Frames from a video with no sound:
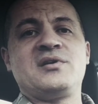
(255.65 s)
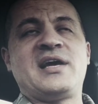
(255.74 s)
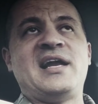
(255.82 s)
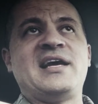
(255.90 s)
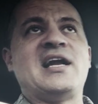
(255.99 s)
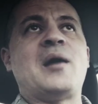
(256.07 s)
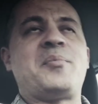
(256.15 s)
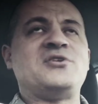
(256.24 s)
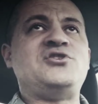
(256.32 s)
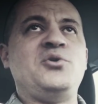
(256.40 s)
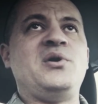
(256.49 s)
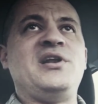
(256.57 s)
getting an
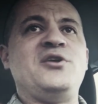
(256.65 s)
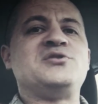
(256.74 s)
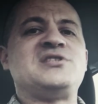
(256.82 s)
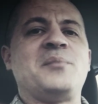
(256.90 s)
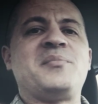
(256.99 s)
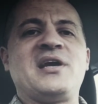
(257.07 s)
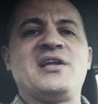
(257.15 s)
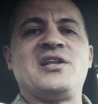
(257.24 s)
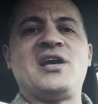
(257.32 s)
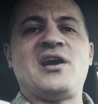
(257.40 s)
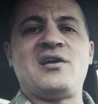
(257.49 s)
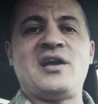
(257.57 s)
opportunity to do something
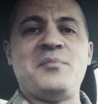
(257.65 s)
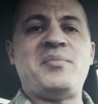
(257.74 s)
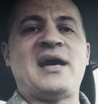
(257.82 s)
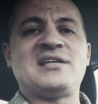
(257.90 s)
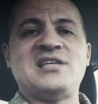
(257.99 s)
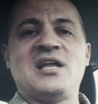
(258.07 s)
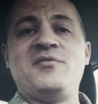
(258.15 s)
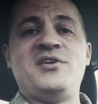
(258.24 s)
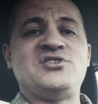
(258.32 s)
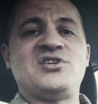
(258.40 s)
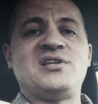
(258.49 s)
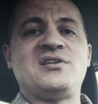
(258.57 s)
on Impact
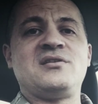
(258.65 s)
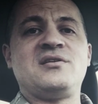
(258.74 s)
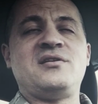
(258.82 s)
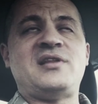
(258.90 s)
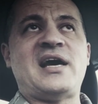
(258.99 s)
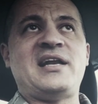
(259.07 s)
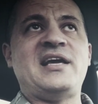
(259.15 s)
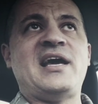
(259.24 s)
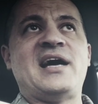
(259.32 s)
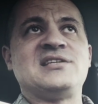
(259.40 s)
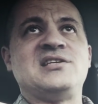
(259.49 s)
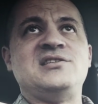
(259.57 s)
Television that he
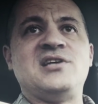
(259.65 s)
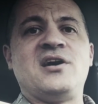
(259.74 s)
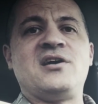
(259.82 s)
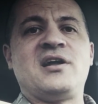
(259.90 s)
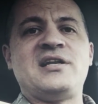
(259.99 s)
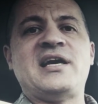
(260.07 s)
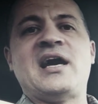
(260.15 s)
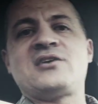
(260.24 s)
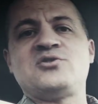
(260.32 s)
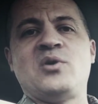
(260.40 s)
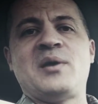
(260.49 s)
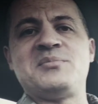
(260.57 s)
hasn't done on the
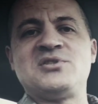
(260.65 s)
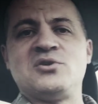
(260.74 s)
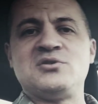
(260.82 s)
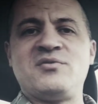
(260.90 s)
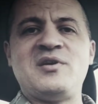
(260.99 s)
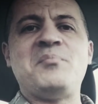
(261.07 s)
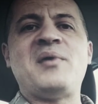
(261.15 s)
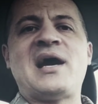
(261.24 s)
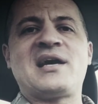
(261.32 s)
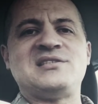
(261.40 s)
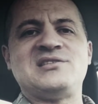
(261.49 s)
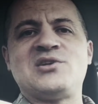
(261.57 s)
actual episodes of
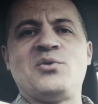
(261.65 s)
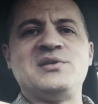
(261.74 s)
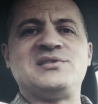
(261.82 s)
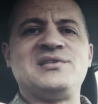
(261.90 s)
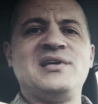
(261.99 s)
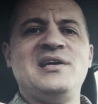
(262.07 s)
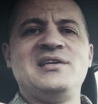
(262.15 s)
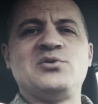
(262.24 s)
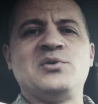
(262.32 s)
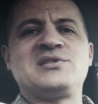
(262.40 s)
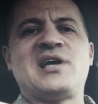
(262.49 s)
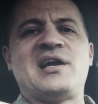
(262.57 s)
Impact, because it's
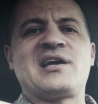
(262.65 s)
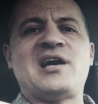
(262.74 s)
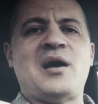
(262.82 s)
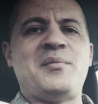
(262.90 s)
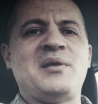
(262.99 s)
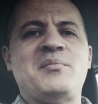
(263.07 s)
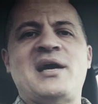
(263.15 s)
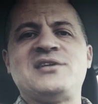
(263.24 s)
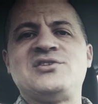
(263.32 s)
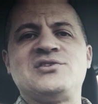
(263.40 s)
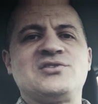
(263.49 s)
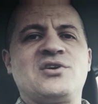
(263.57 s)
always kind of comedy
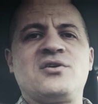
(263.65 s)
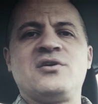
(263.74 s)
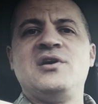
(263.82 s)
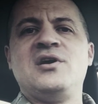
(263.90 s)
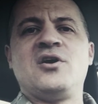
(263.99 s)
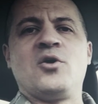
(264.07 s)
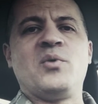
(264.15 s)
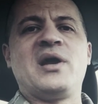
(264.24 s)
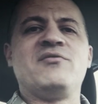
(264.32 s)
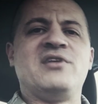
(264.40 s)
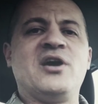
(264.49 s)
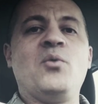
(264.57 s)
matches or
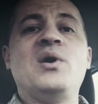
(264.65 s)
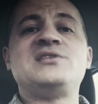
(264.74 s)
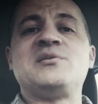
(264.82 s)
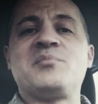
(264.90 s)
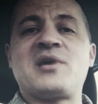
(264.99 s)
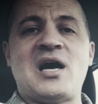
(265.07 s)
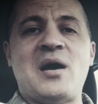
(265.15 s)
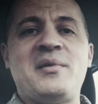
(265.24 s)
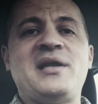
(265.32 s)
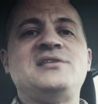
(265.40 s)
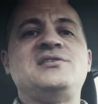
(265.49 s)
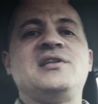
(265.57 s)
whatever. And there was some
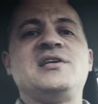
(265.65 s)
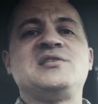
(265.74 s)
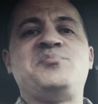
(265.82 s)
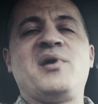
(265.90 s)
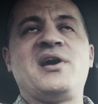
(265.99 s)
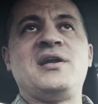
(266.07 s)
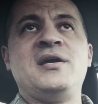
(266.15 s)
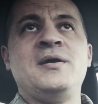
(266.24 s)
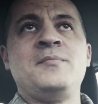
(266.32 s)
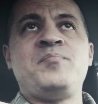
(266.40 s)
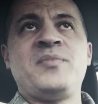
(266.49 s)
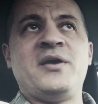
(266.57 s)
comedy to this, but
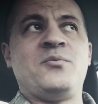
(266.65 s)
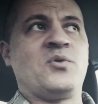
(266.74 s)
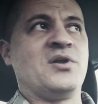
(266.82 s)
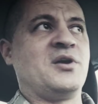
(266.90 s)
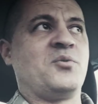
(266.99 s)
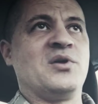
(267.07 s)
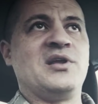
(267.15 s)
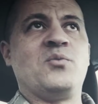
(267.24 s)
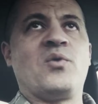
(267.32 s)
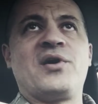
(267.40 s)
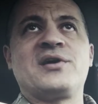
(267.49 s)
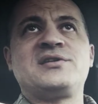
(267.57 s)
it really, really
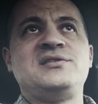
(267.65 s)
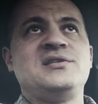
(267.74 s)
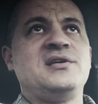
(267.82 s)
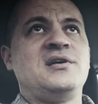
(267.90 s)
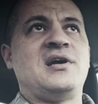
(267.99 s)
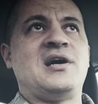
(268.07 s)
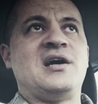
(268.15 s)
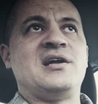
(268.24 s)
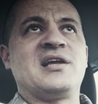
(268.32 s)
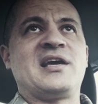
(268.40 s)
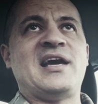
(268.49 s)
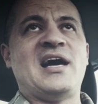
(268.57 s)
worked.
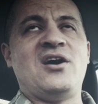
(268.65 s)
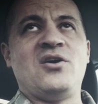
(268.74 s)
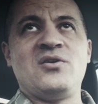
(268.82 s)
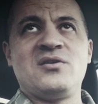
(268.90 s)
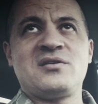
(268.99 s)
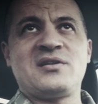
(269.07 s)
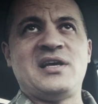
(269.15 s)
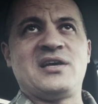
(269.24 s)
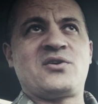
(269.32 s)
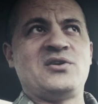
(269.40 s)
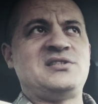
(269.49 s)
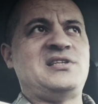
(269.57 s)
The gal, I
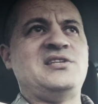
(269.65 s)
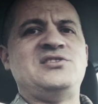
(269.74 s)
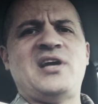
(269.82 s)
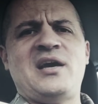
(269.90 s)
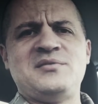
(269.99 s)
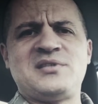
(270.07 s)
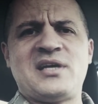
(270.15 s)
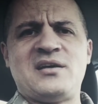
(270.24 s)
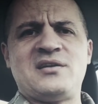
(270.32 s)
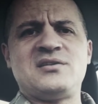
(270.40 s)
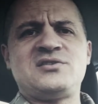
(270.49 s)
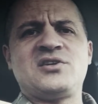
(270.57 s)
think Christy James,
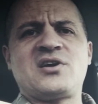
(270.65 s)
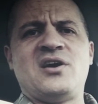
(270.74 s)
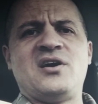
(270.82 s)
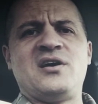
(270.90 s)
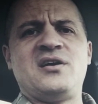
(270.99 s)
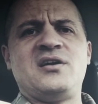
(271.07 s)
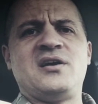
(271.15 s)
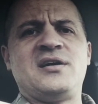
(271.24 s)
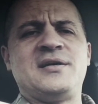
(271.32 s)
that took on